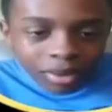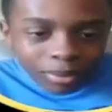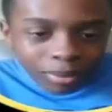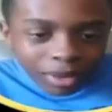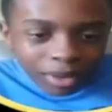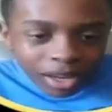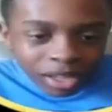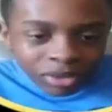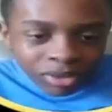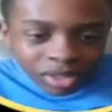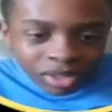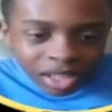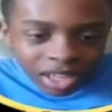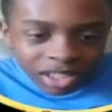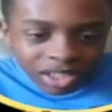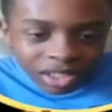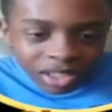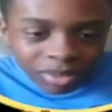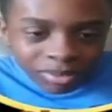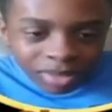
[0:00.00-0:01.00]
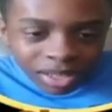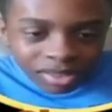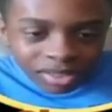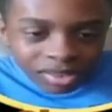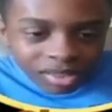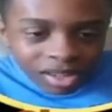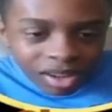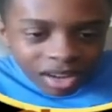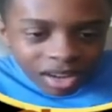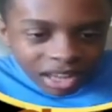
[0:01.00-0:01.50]
But egg with ketchup,
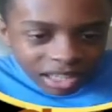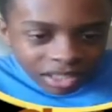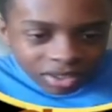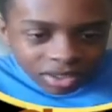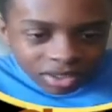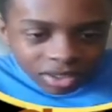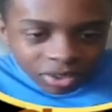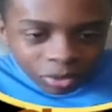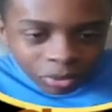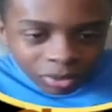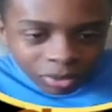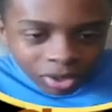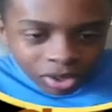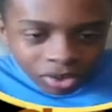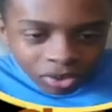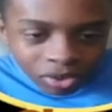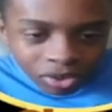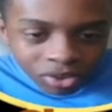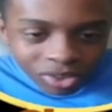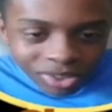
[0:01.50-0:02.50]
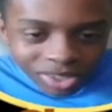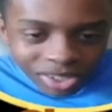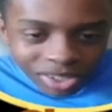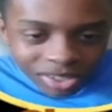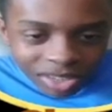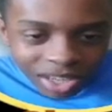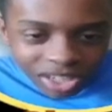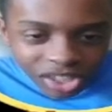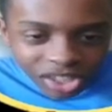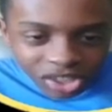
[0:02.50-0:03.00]
that's not actually underrated.
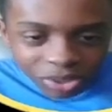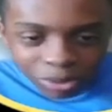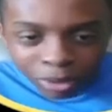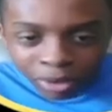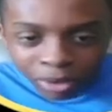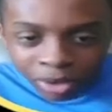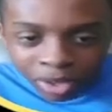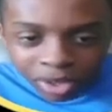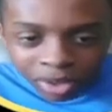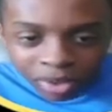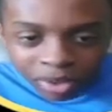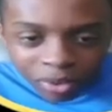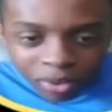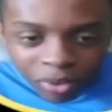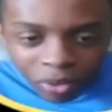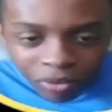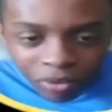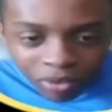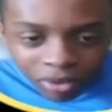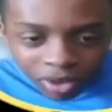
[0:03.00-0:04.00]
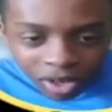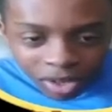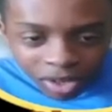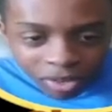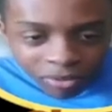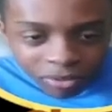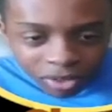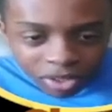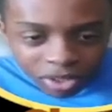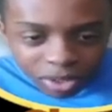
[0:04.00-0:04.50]
It's actually pretty
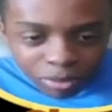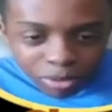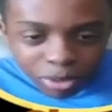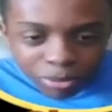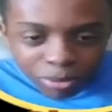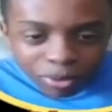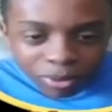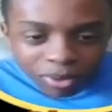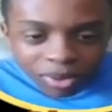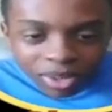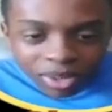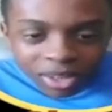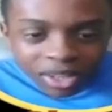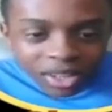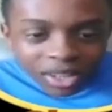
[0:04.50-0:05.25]
overrated for some people.